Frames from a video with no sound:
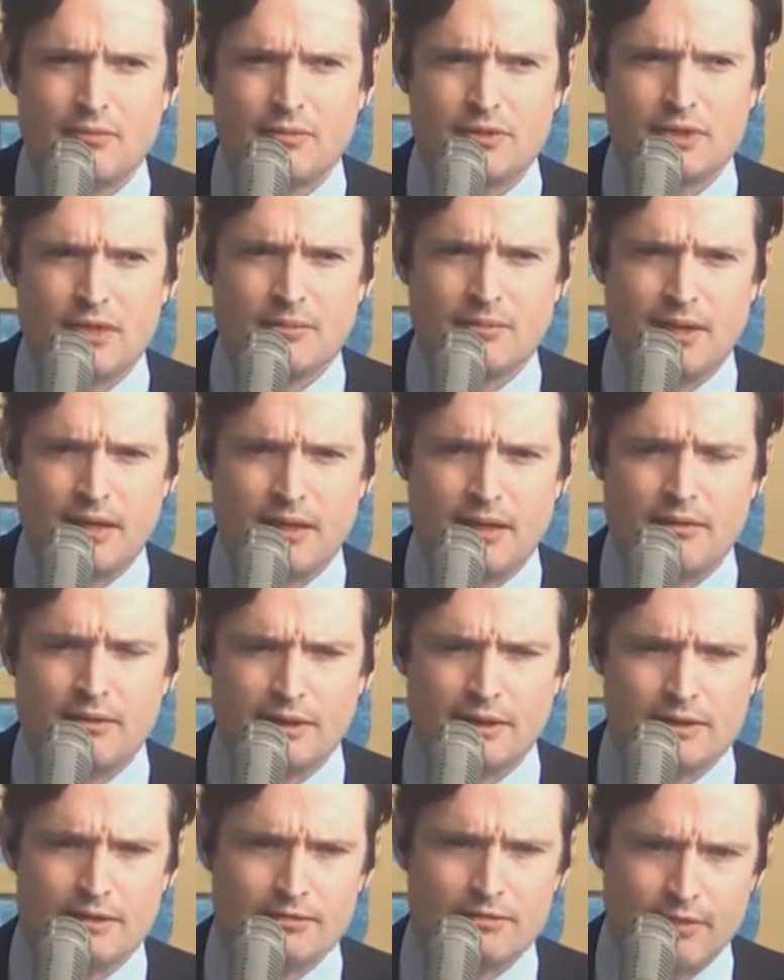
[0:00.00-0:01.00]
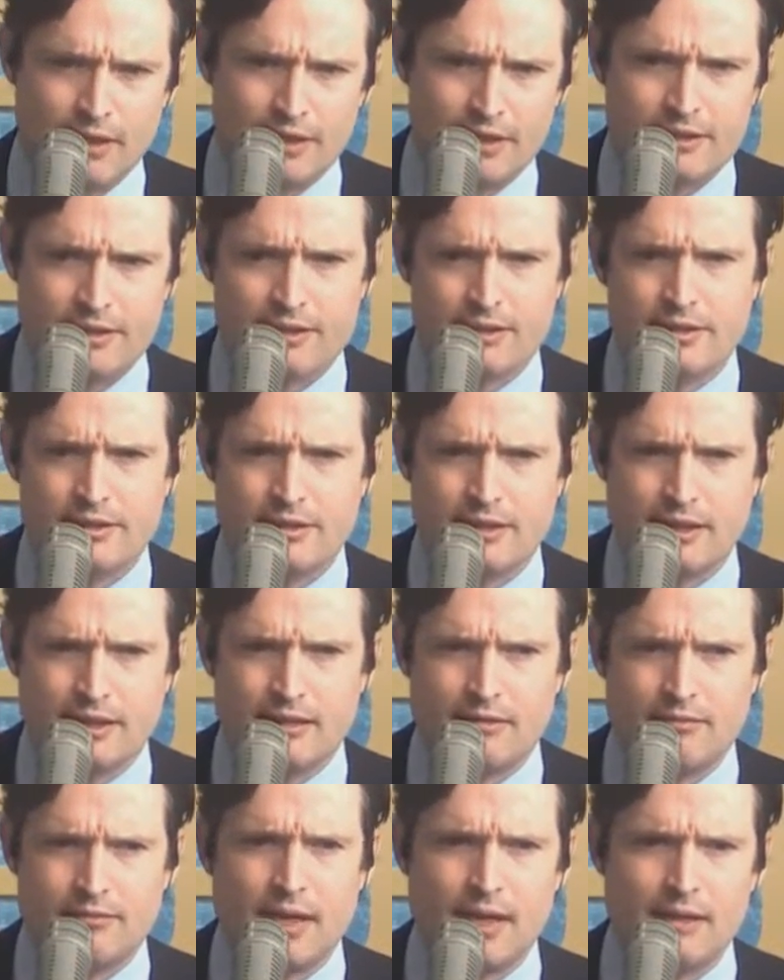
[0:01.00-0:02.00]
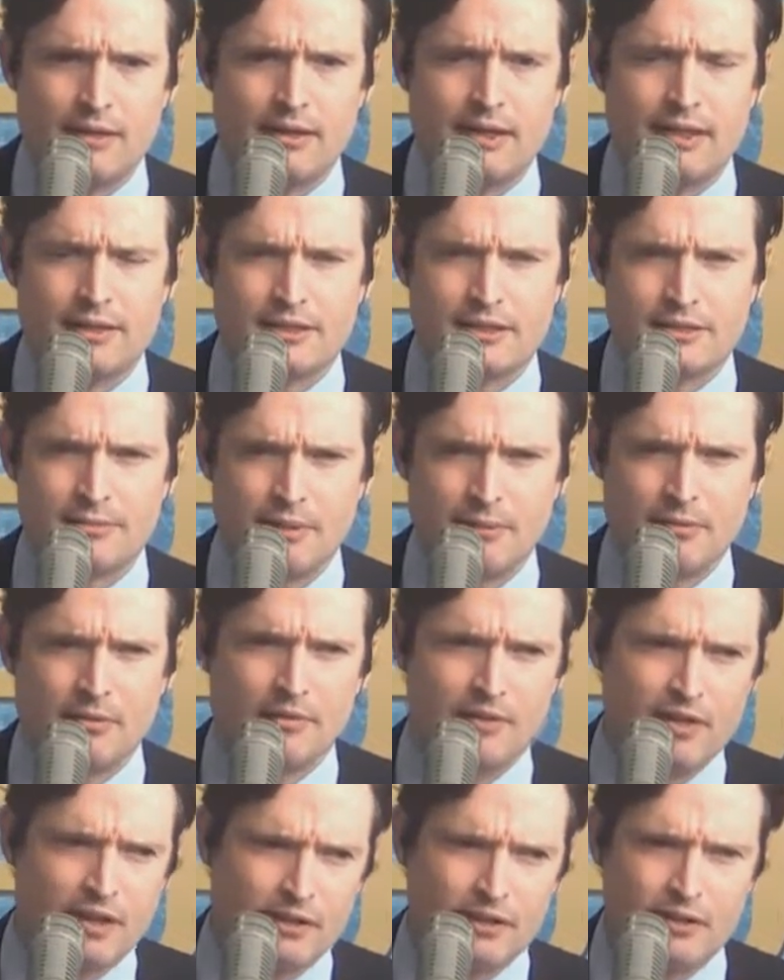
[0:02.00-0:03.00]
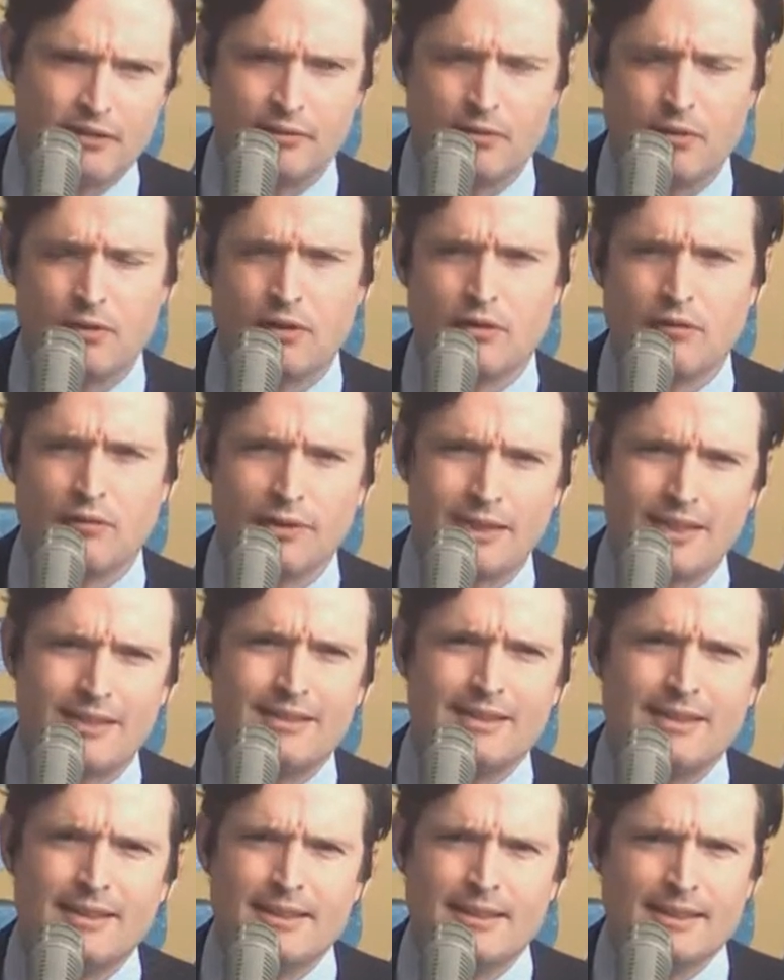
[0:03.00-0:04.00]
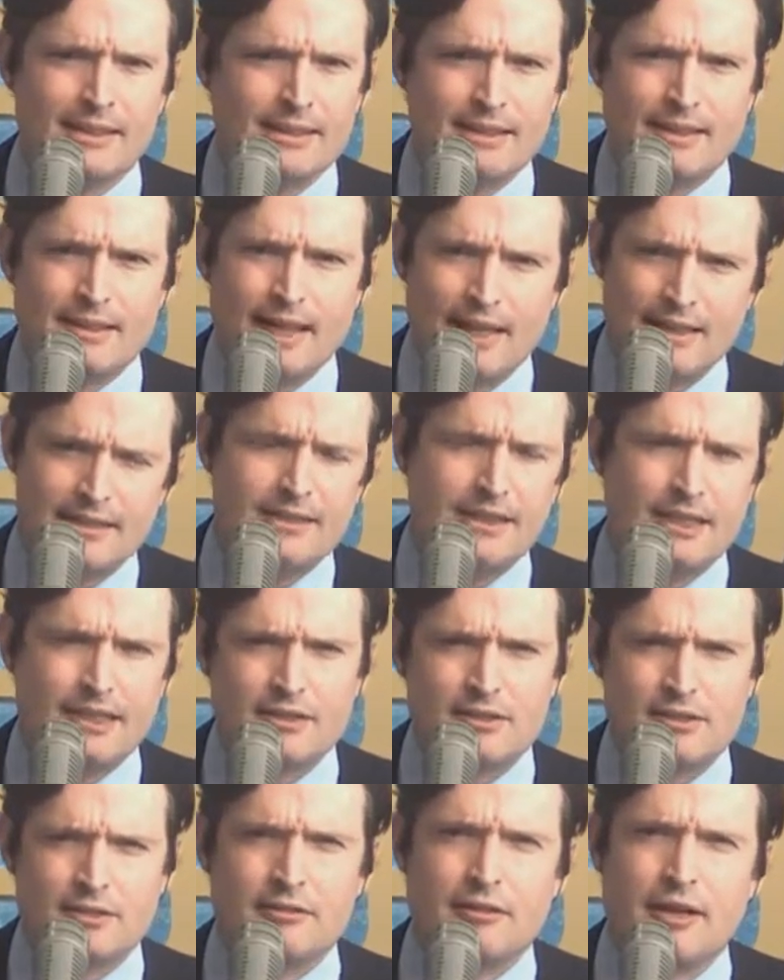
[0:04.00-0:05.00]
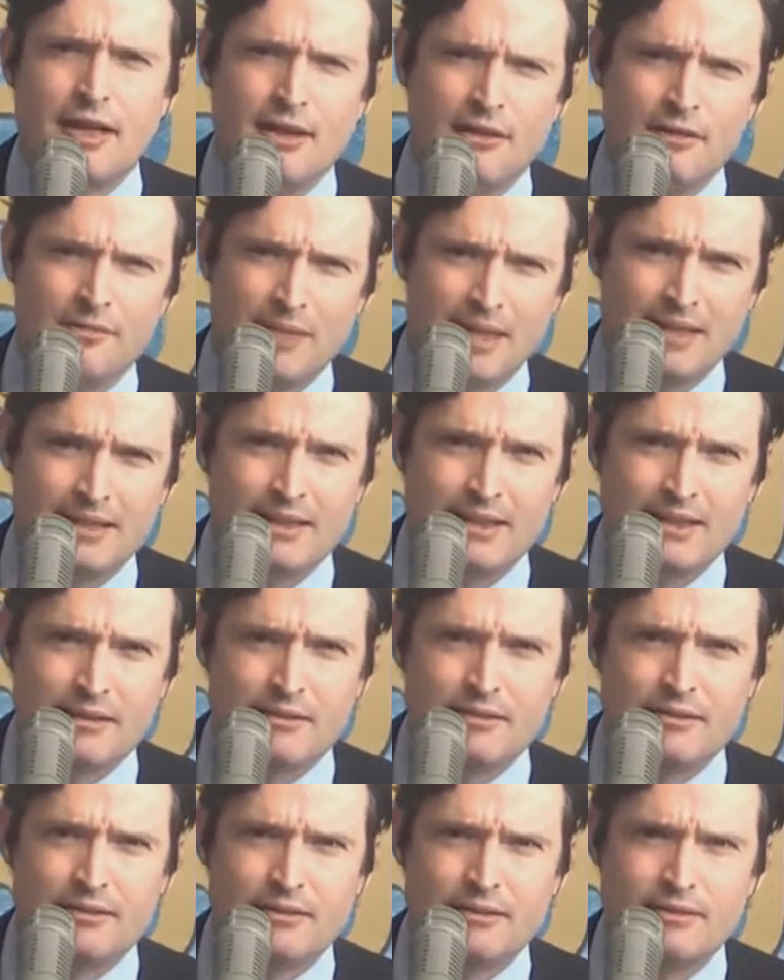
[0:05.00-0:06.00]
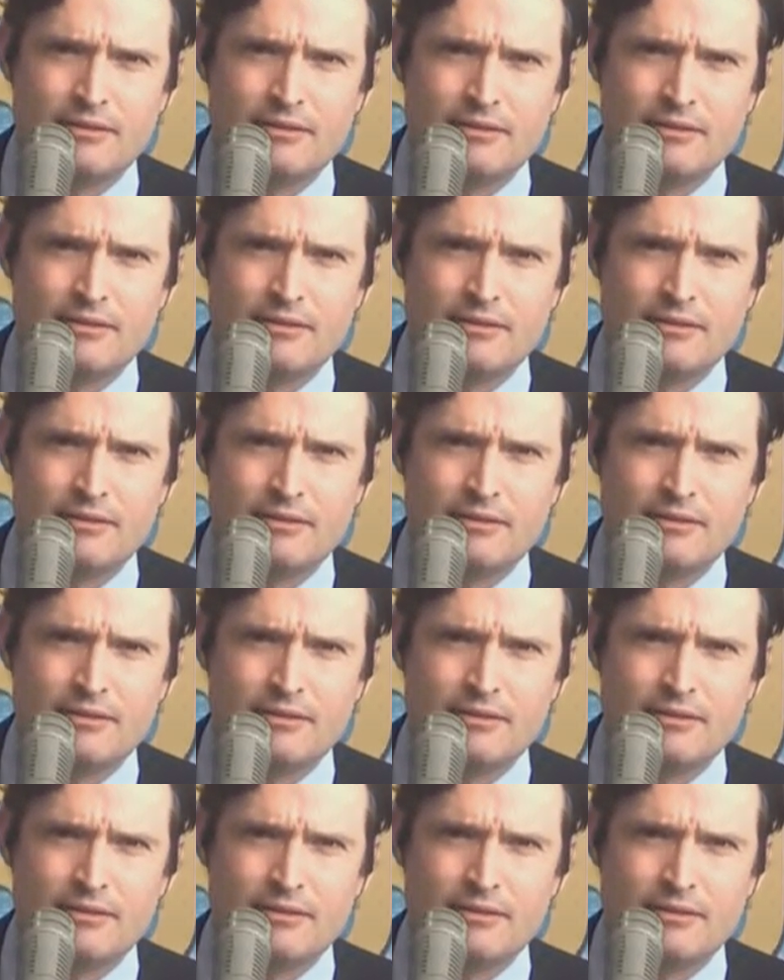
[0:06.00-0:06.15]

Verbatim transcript: somehow it's racist and penalizes people of color more. Well, that's not true. Heather Mac Donald,